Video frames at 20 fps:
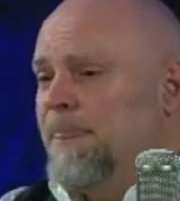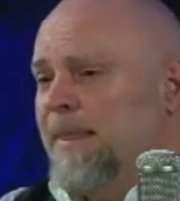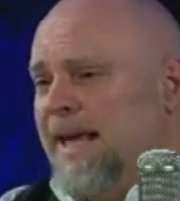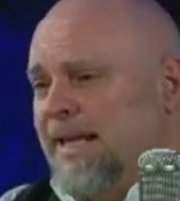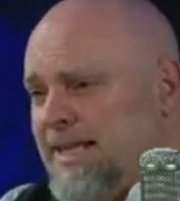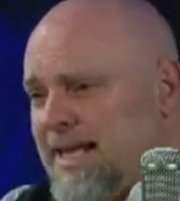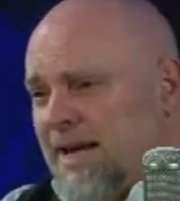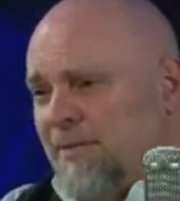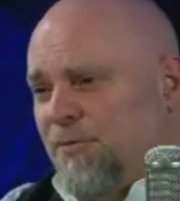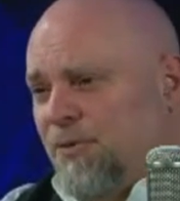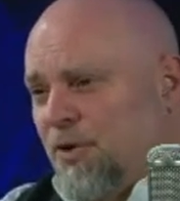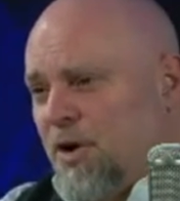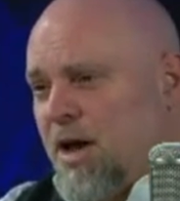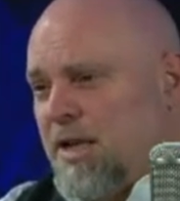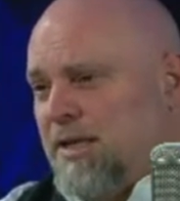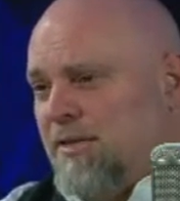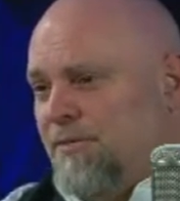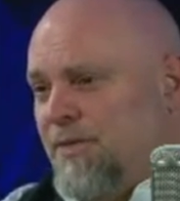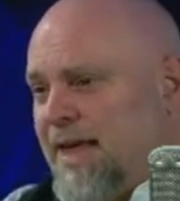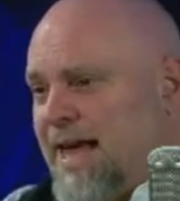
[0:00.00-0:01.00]
And yet, for
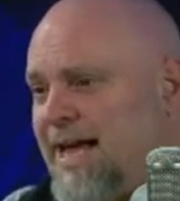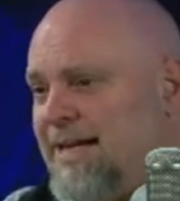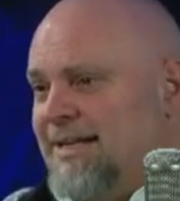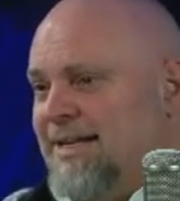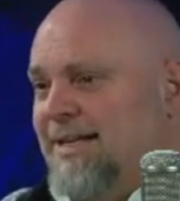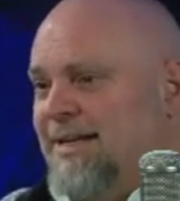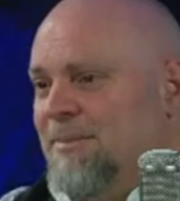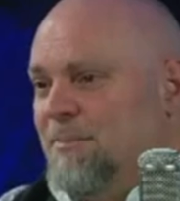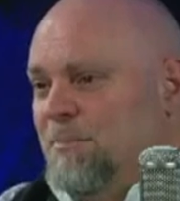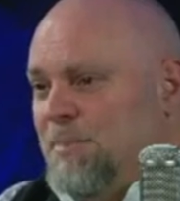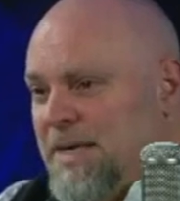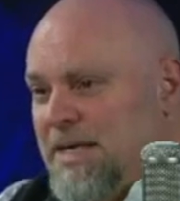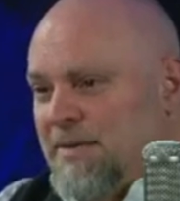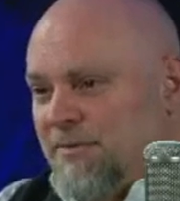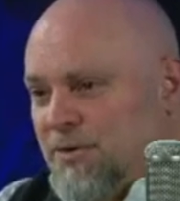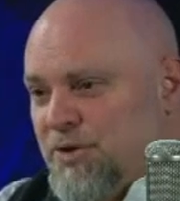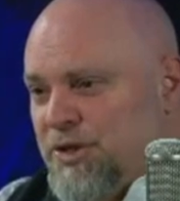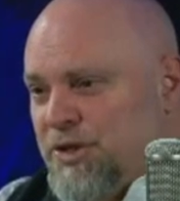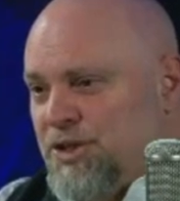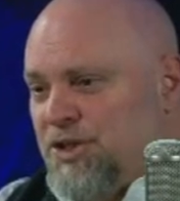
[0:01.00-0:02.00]
all of that, be
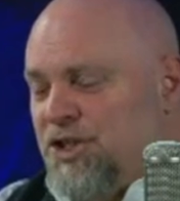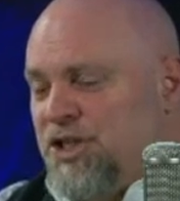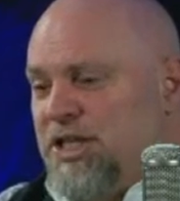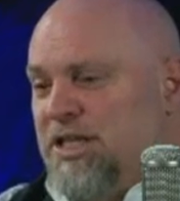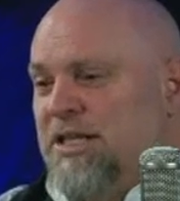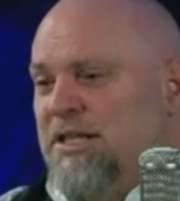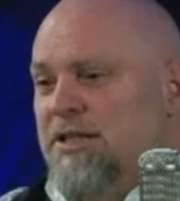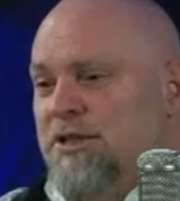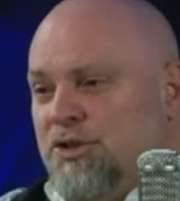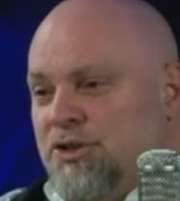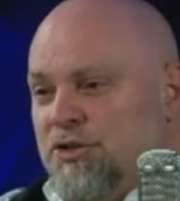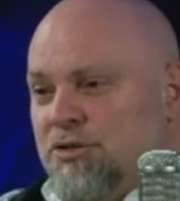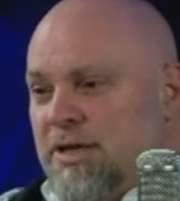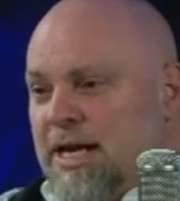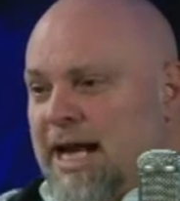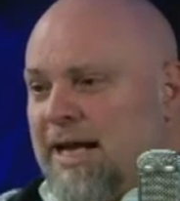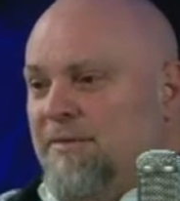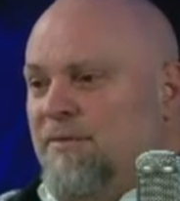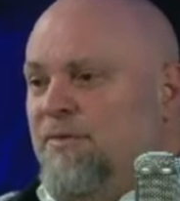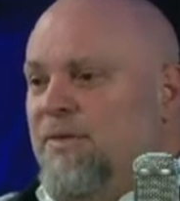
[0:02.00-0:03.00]
of good cheer, do
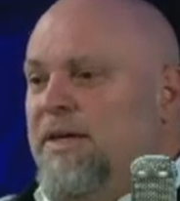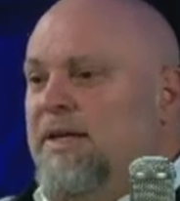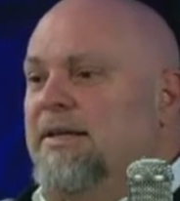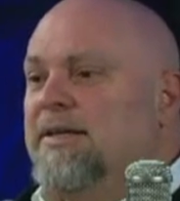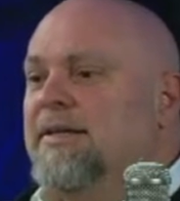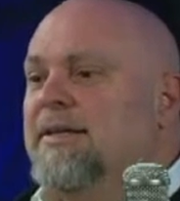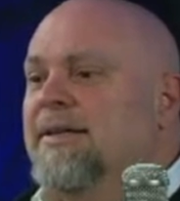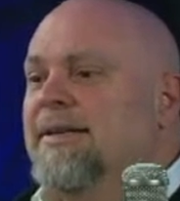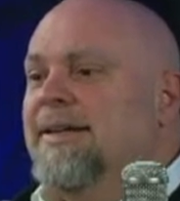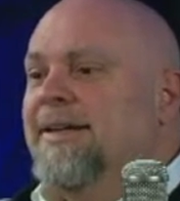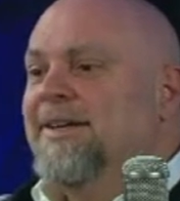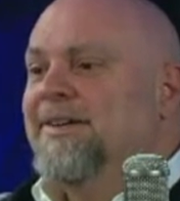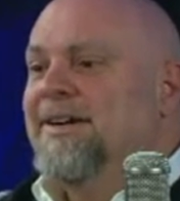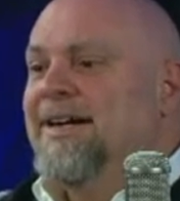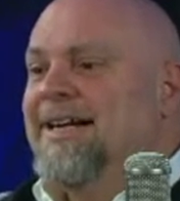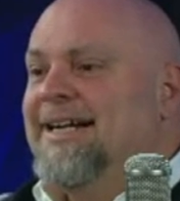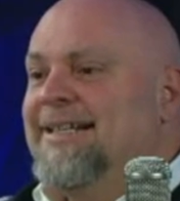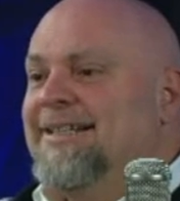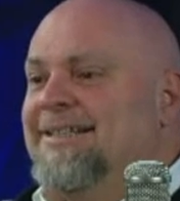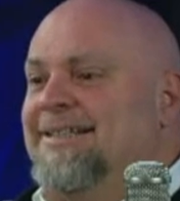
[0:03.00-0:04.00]
not fear,
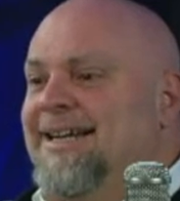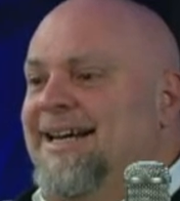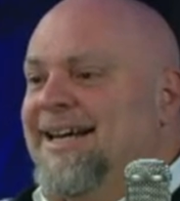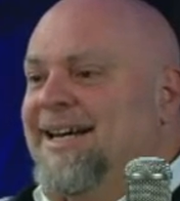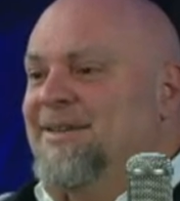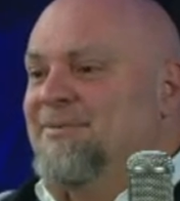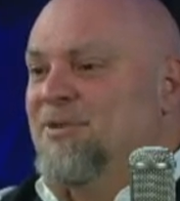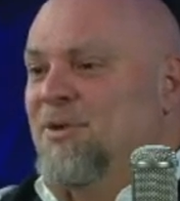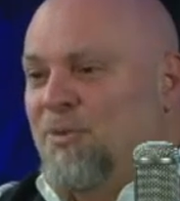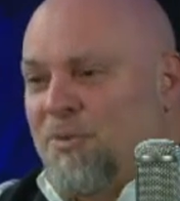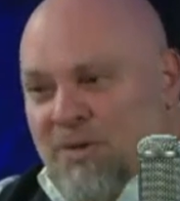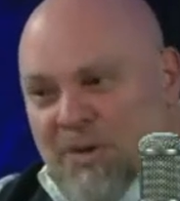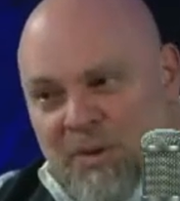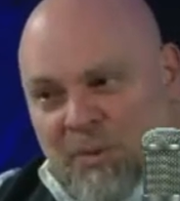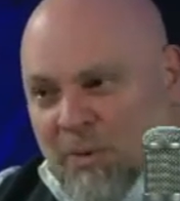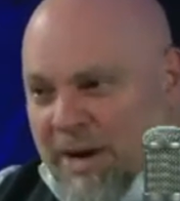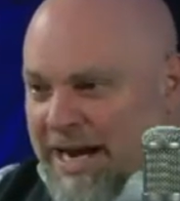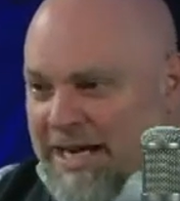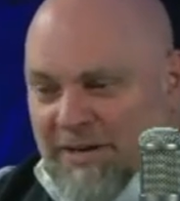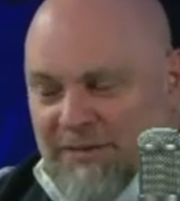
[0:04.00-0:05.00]
right? Uh, the, the
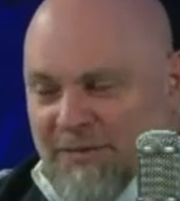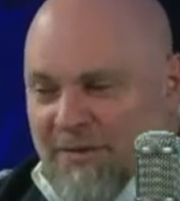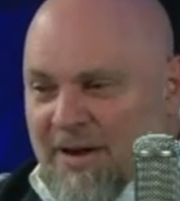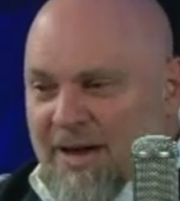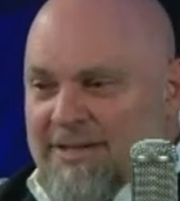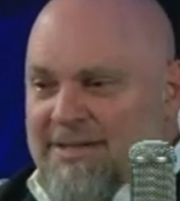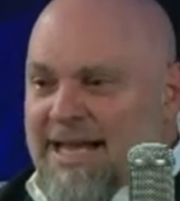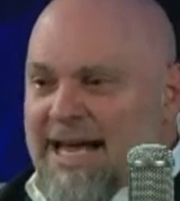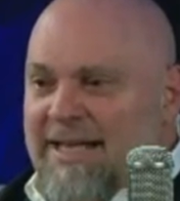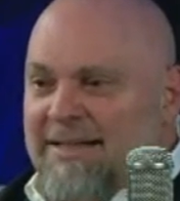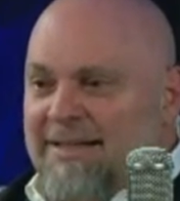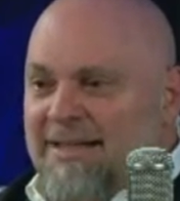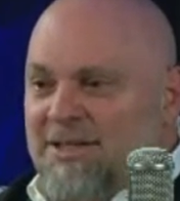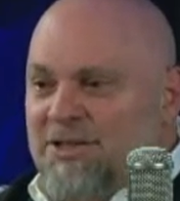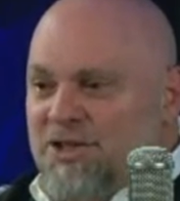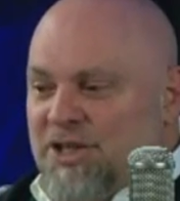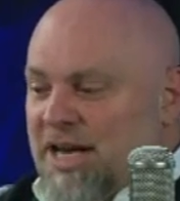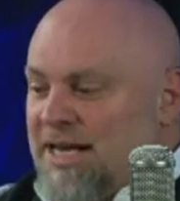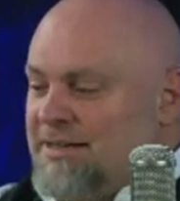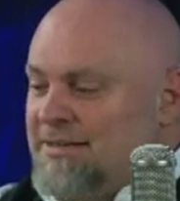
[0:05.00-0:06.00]
rain falls on the
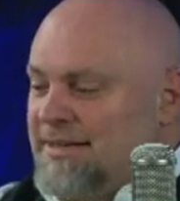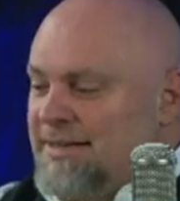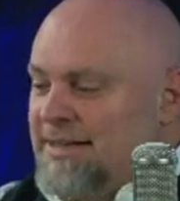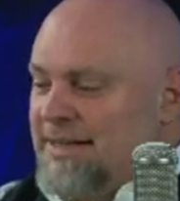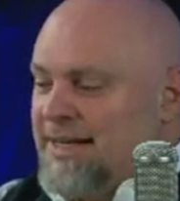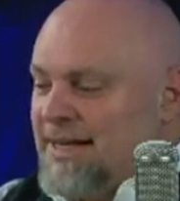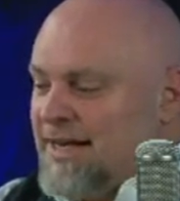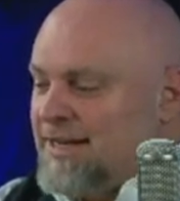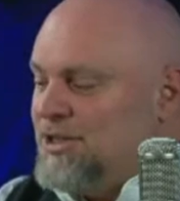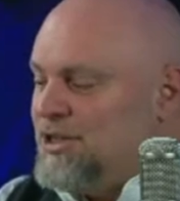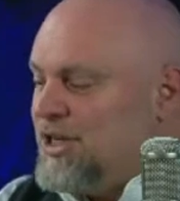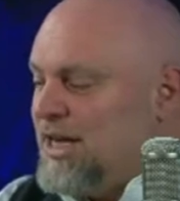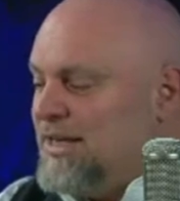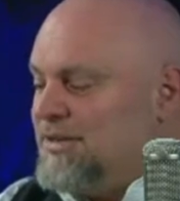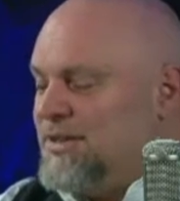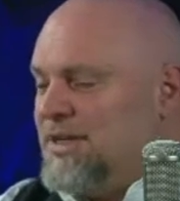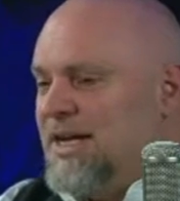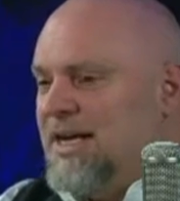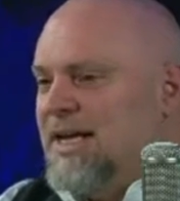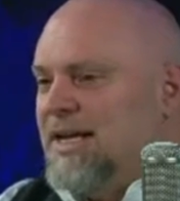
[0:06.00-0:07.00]
just and the
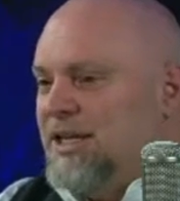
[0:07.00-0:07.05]
unjust.